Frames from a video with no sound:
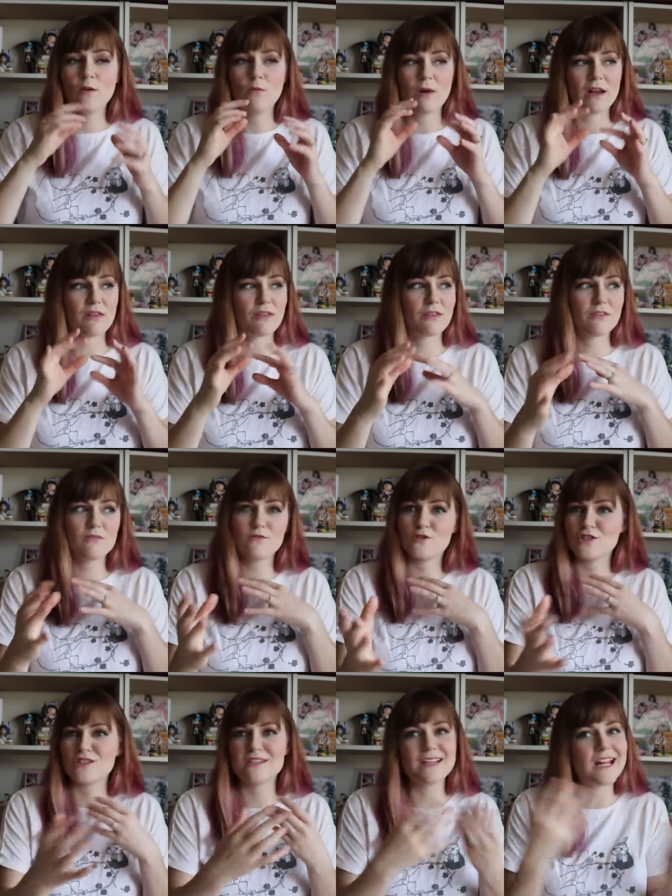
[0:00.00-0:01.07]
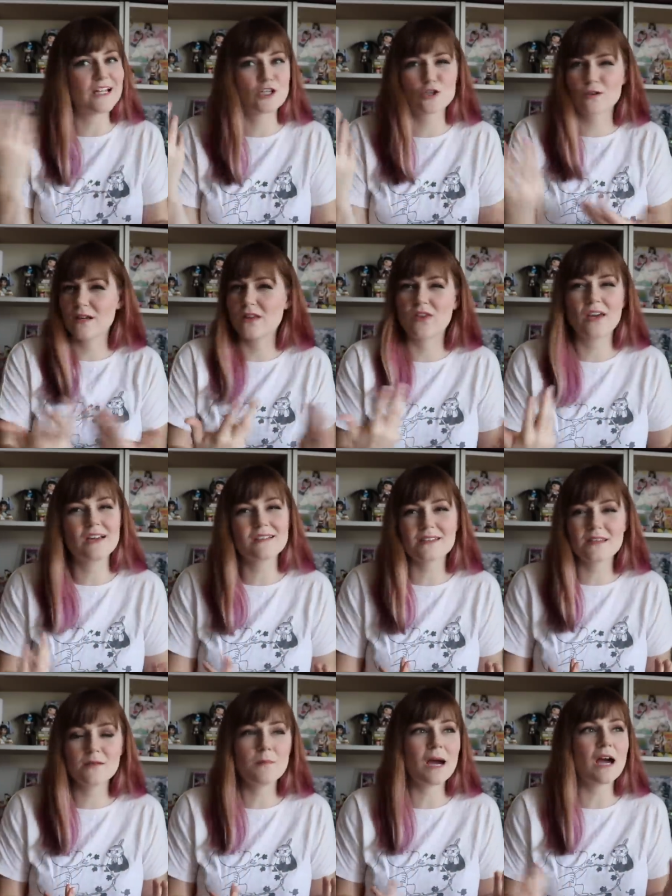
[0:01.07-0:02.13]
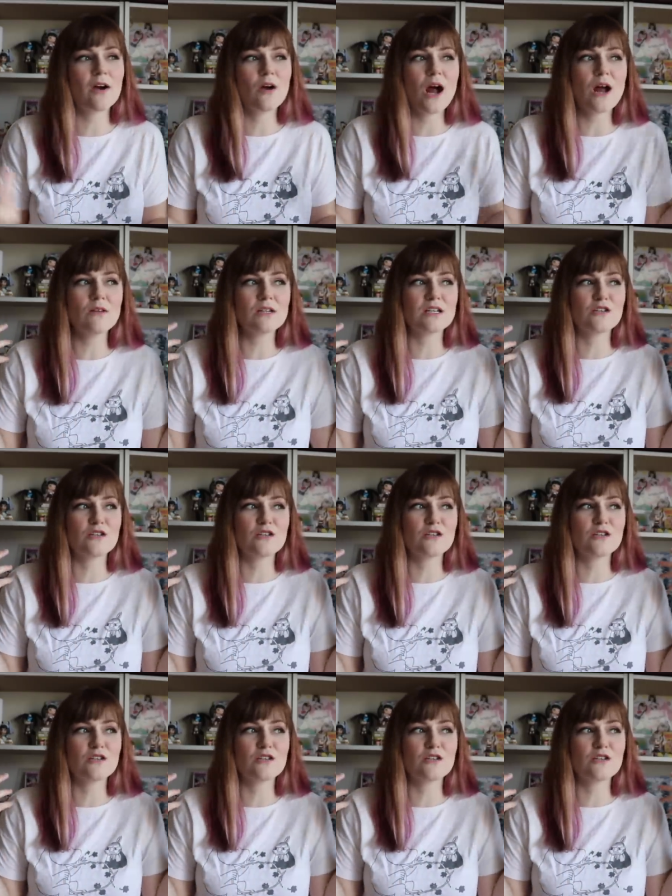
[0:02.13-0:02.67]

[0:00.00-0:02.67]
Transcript: with just nature-y things in the background.